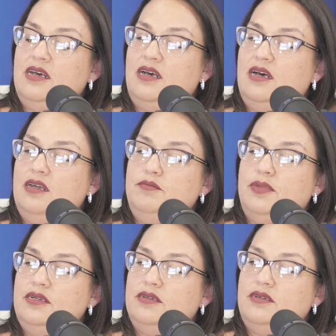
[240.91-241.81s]

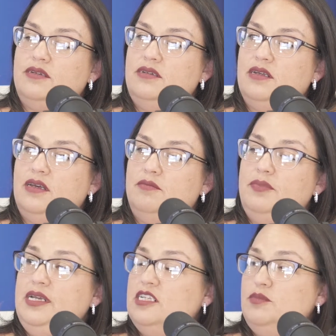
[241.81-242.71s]

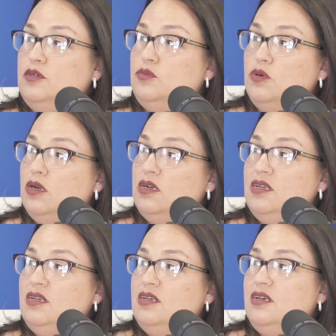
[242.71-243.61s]
unbundled piecemeal work,
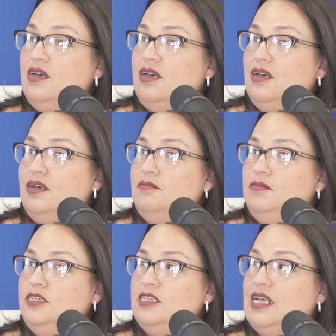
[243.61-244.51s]

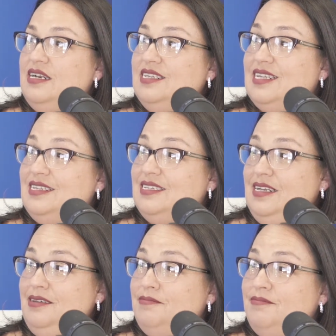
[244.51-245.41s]
just out of
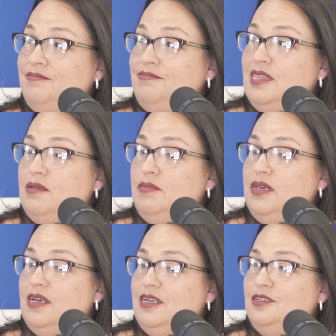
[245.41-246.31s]
necessity,
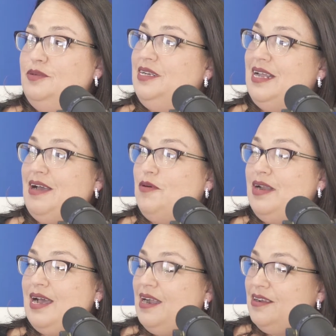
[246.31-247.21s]
because we didn't
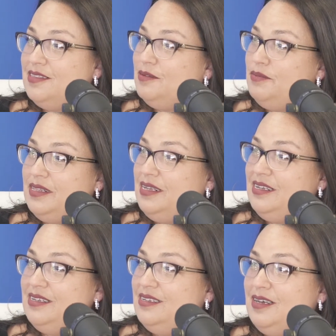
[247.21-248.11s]
want to hire the
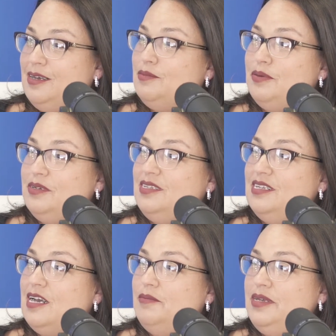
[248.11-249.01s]
billing
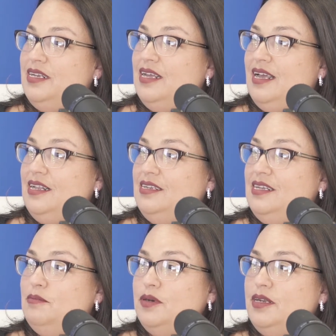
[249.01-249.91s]
person to come in
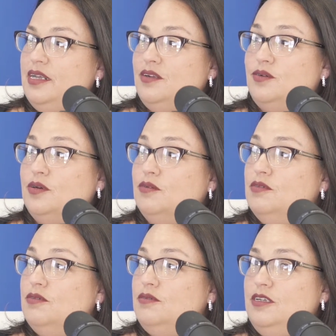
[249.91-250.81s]
and input it or